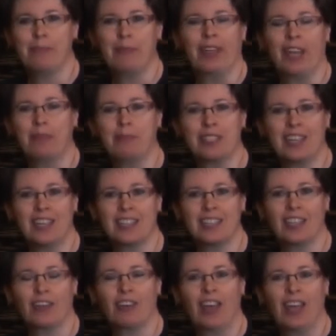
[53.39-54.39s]
Hi, my name is
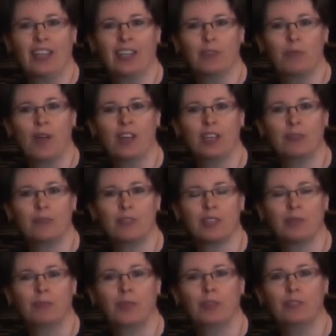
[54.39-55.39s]
Leslie Grand and welcome to
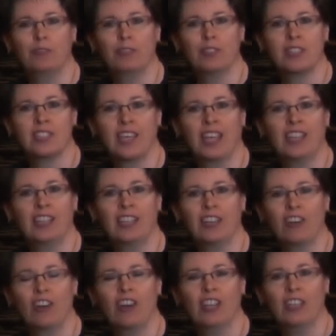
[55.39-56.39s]
the beautiful St. Clair
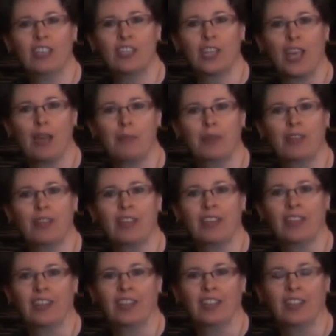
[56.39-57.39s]
College Capitol
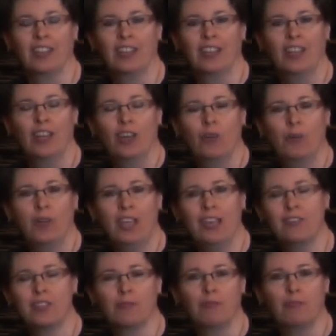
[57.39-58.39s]
Theatre. We
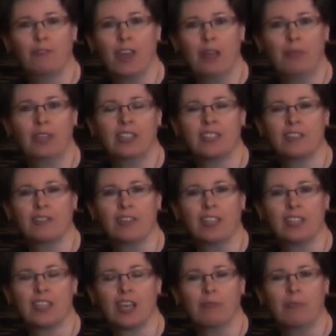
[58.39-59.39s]
have some fabulous
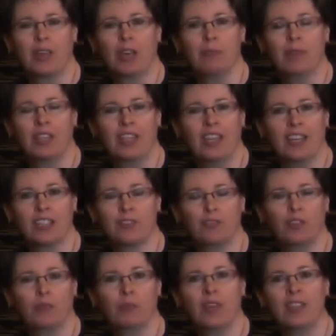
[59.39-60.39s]
events coming up in the next few